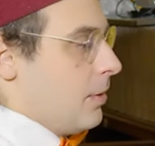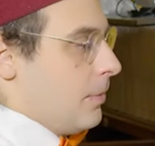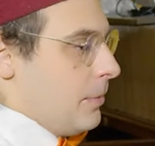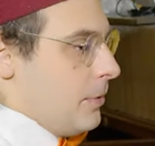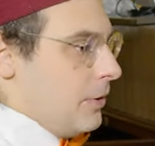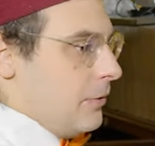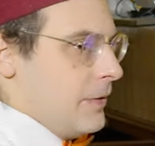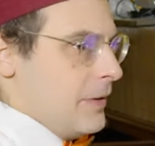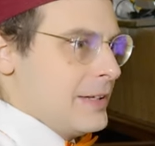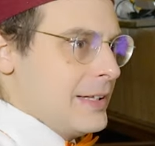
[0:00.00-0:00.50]

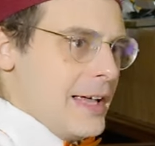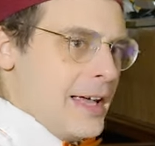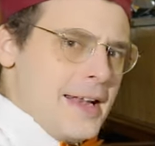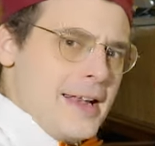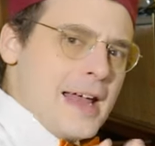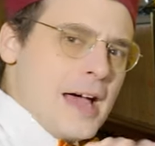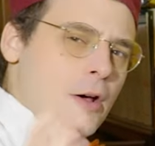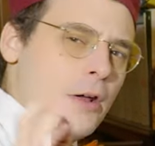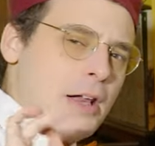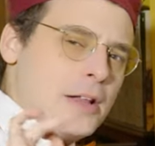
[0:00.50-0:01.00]
Perfect.
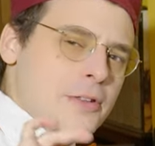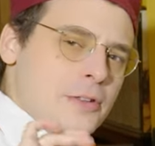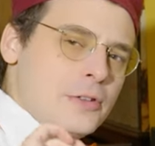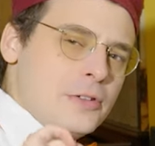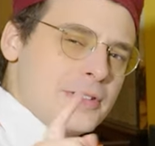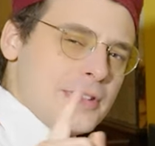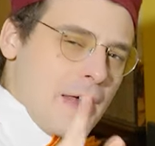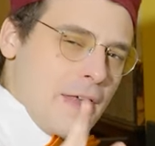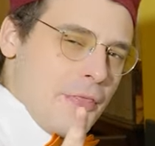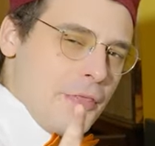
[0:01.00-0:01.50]
And now let's do
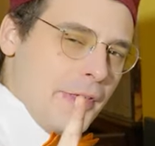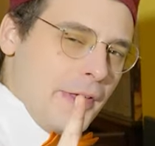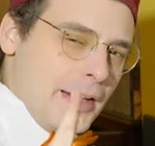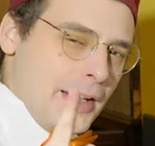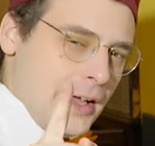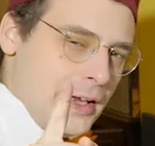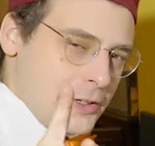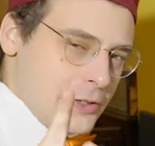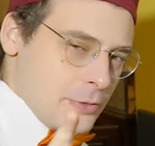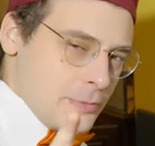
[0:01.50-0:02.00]

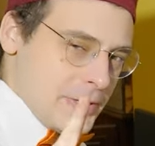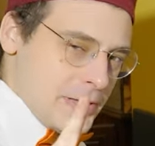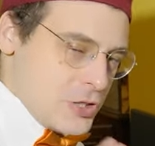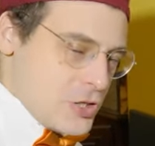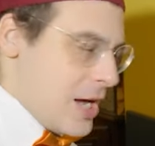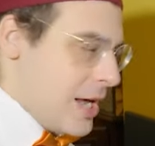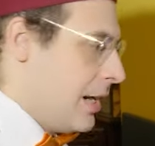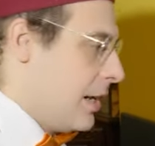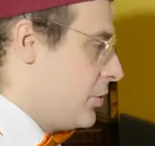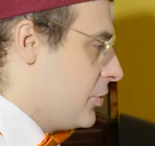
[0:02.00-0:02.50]
something a little bit
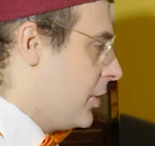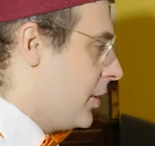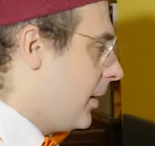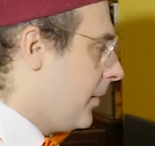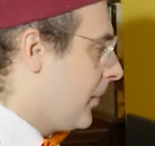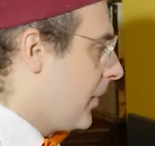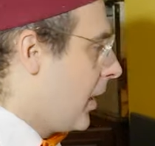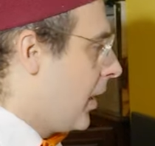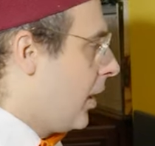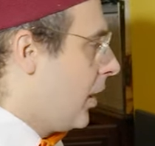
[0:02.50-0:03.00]
challenging,